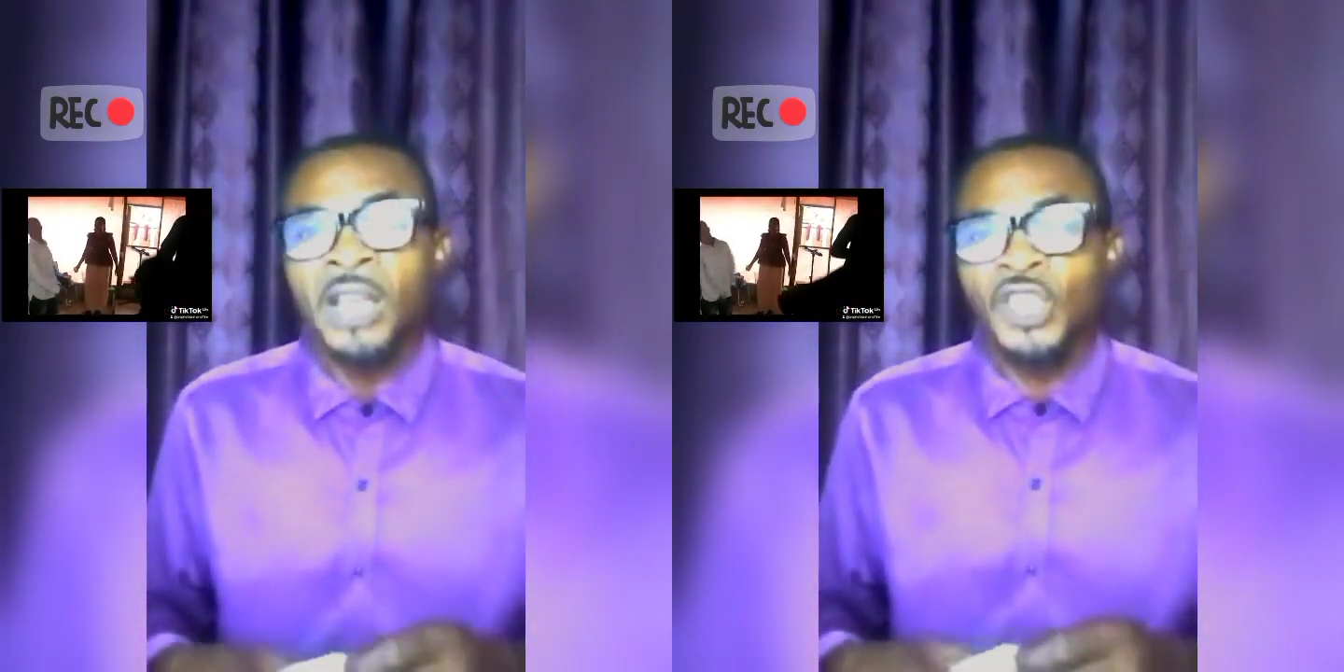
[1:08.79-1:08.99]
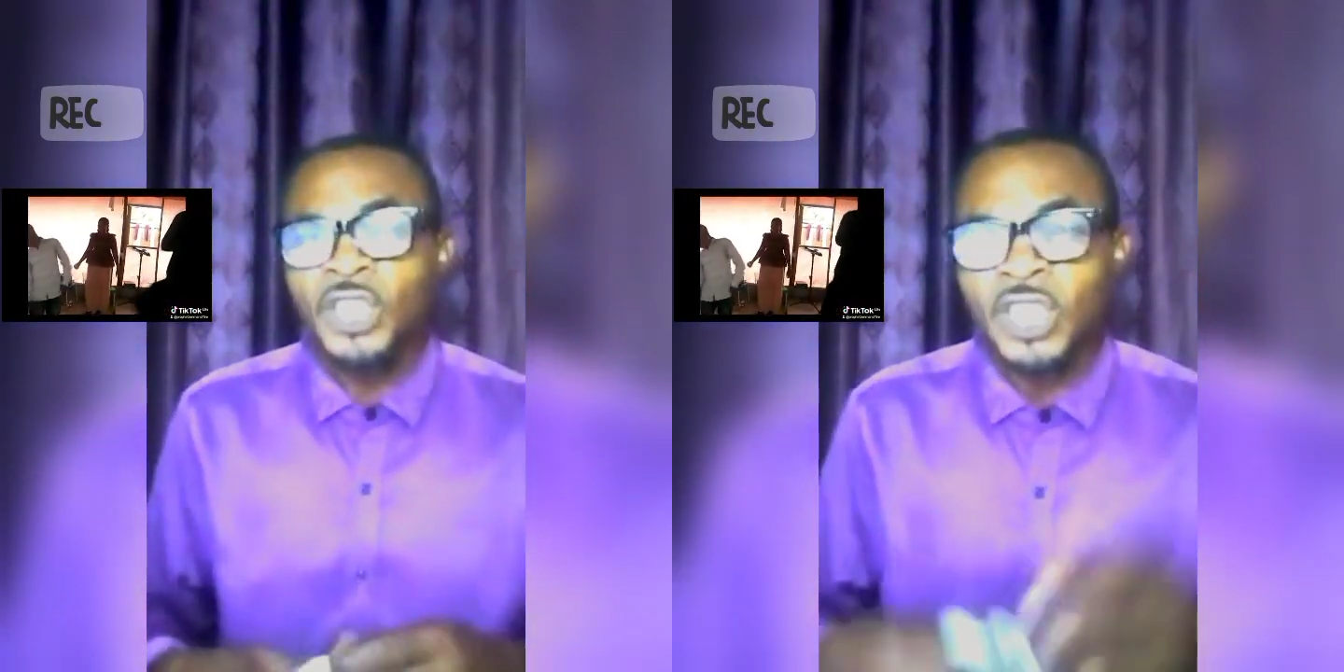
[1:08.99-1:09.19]

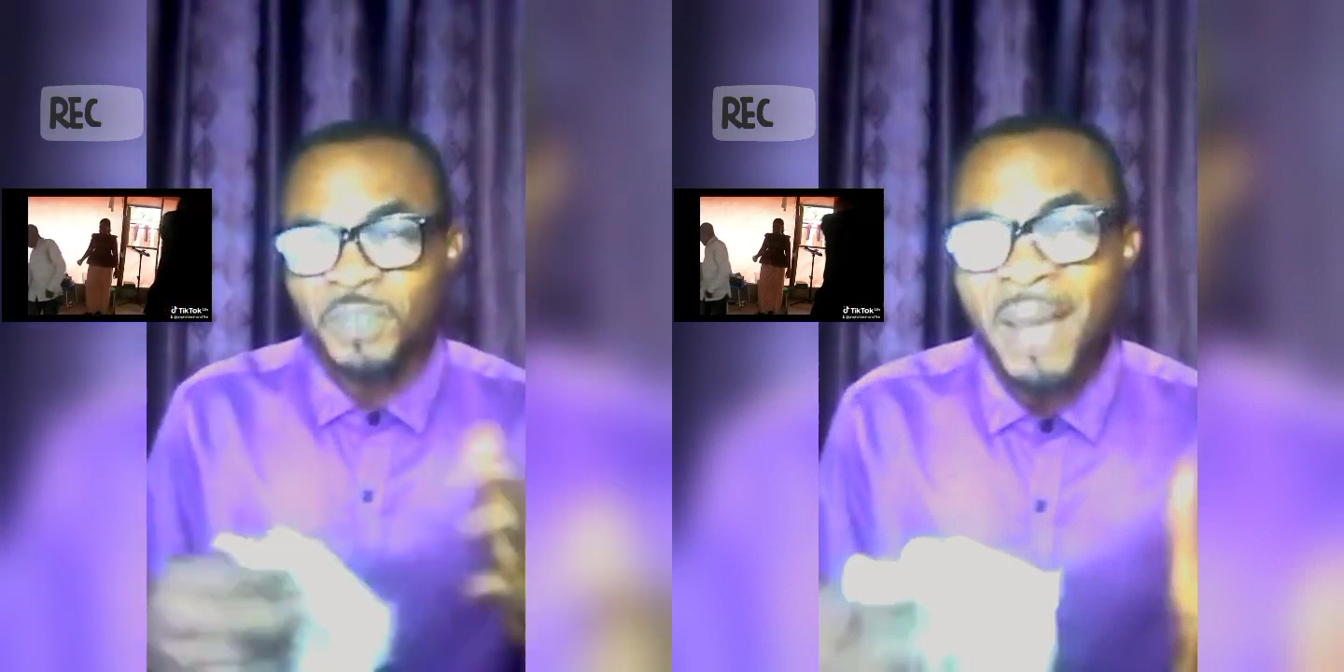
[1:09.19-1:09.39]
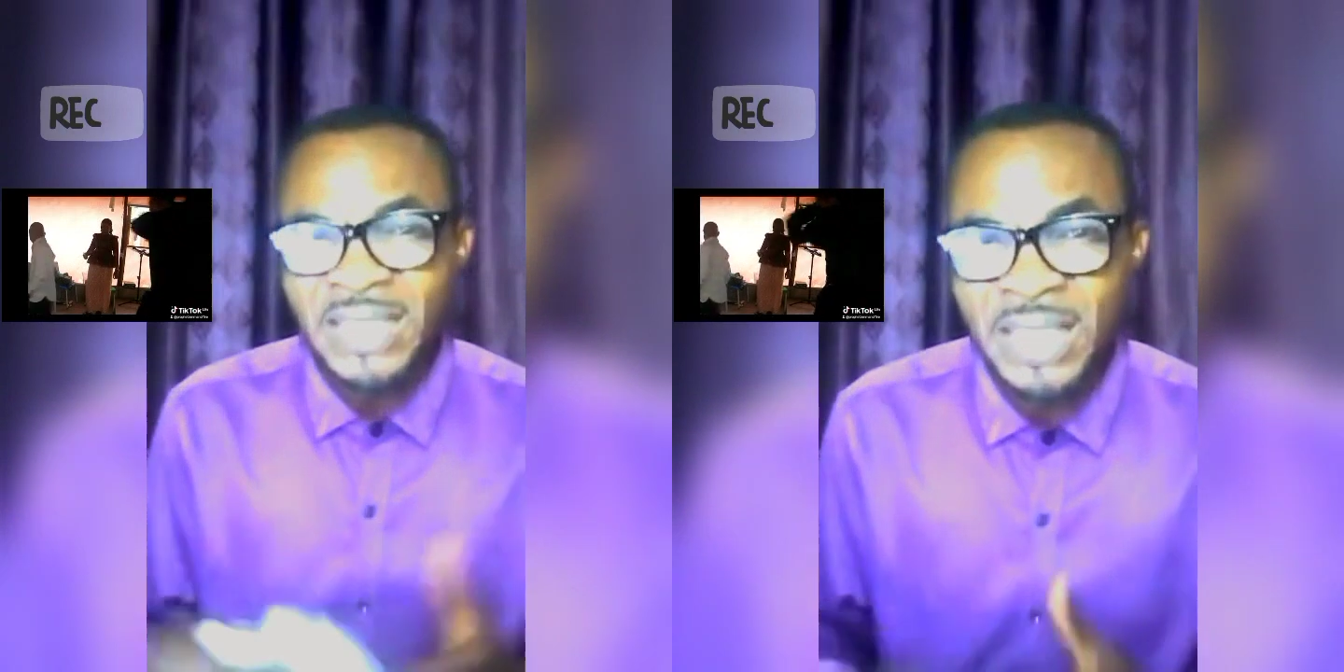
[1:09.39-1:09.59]

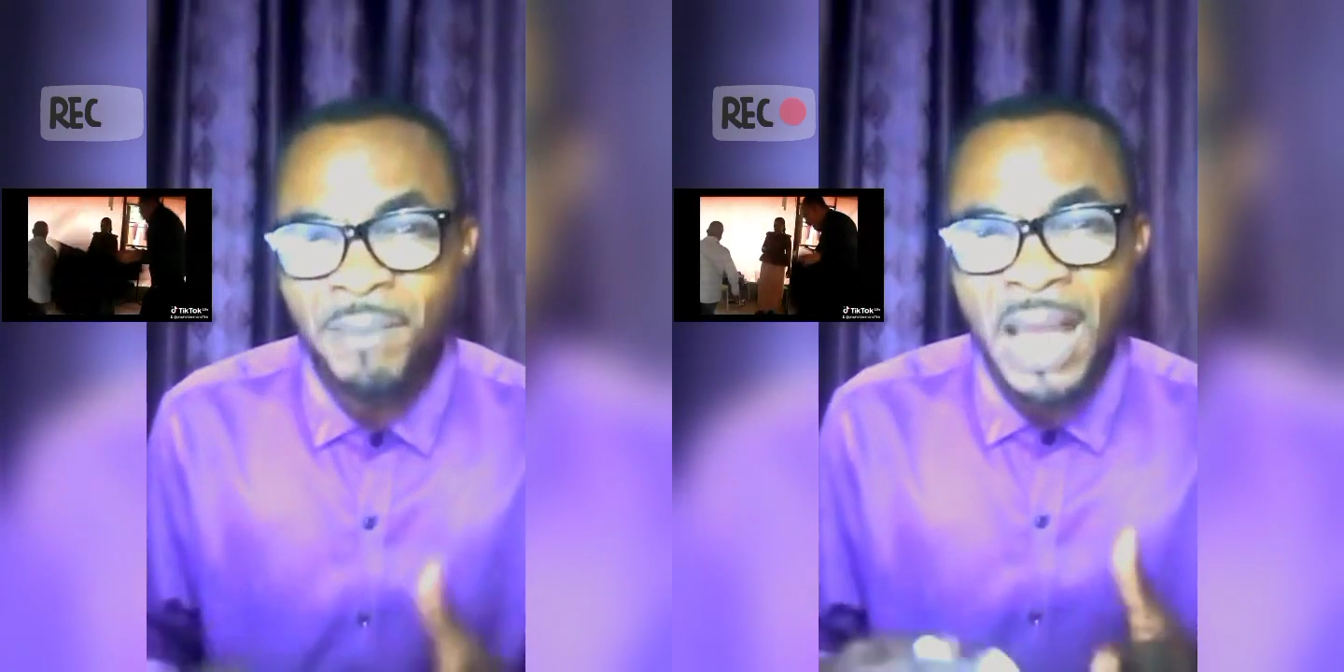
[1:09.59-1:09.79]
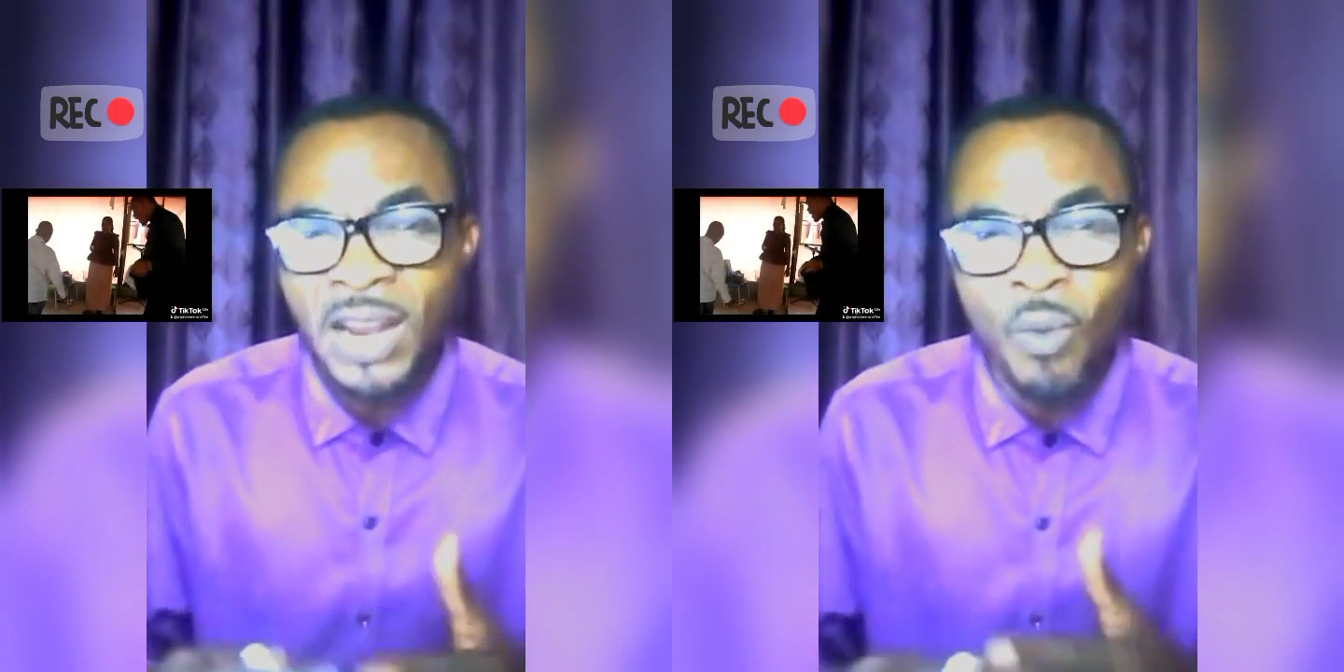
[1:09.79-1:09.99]
Jesus met
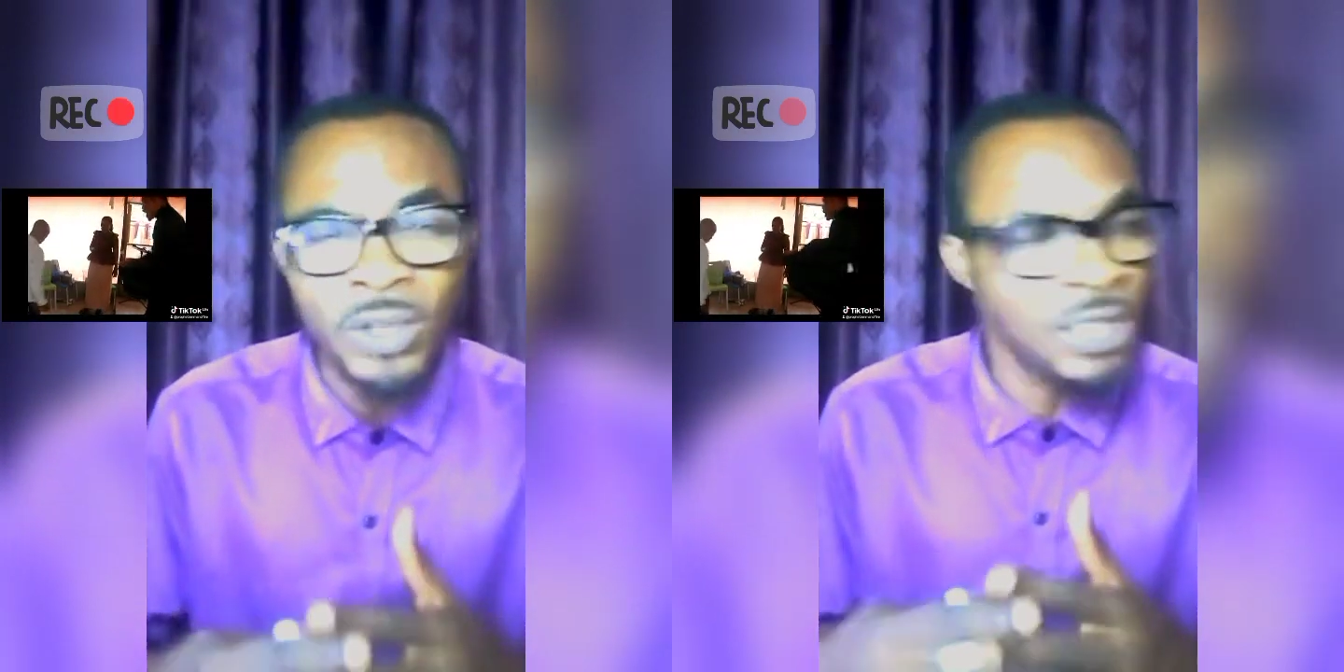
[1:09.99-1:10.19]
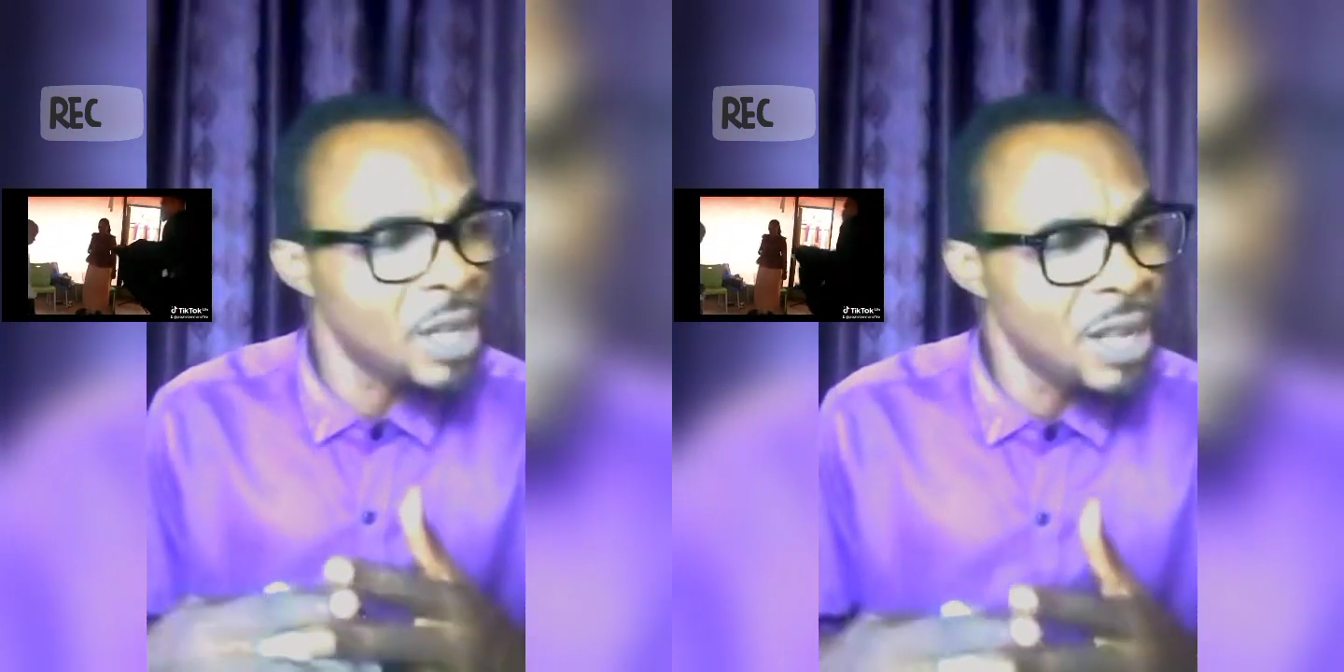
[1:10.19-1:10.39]
him and he
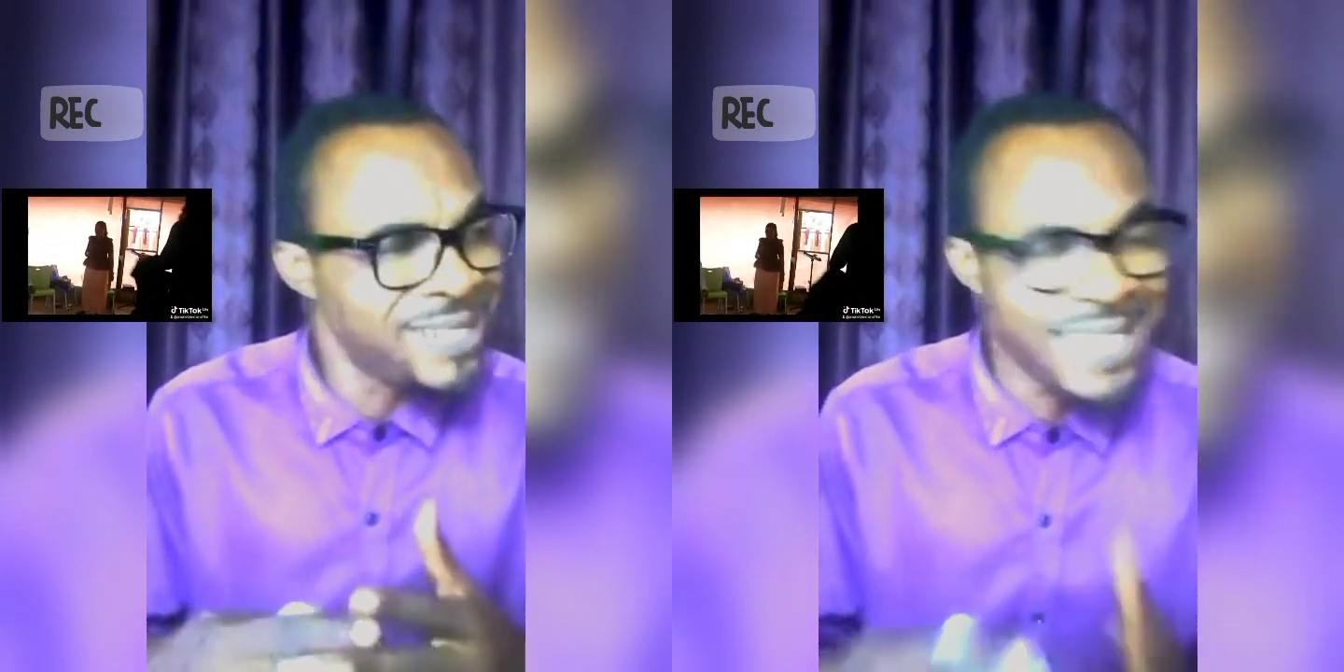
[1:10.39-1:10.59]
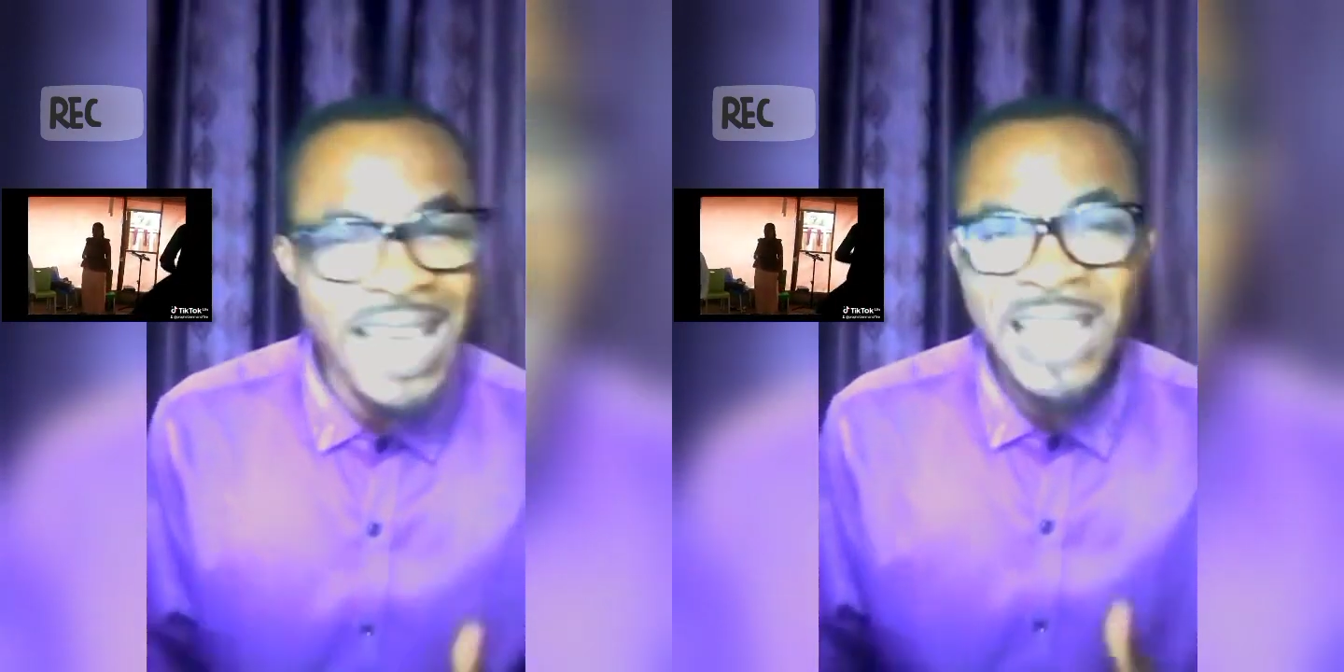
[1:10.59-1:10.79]
was
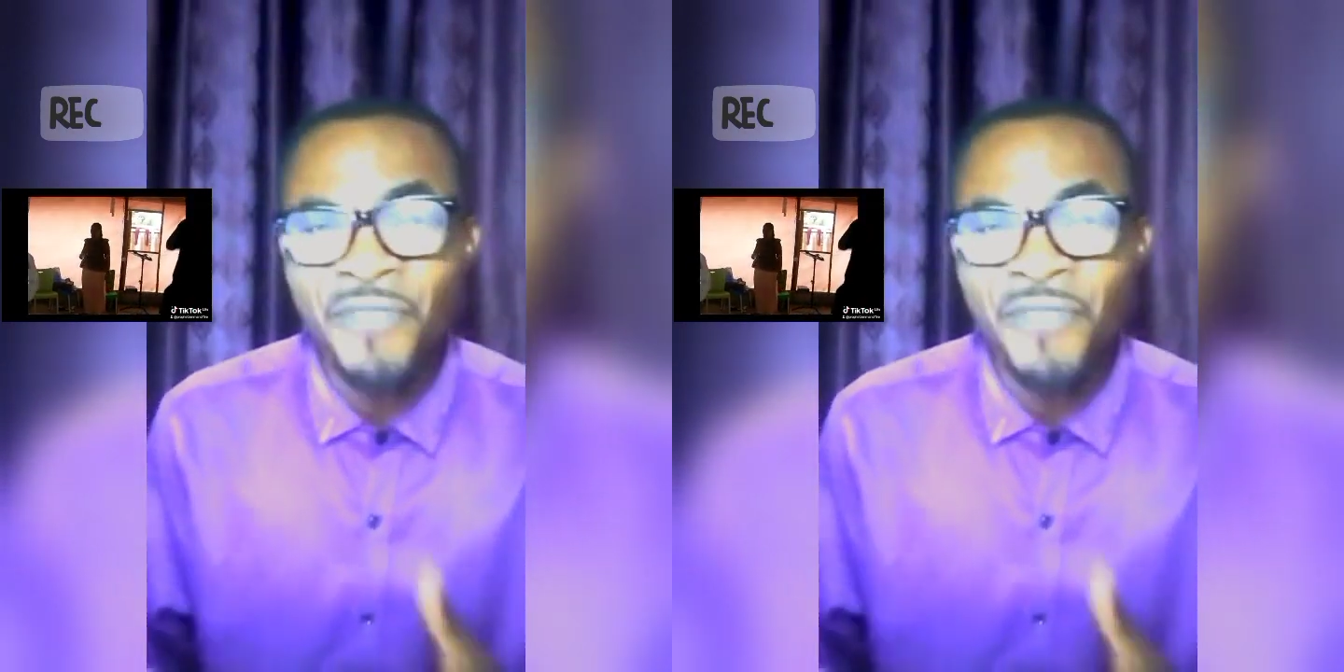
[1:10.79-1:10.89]
there.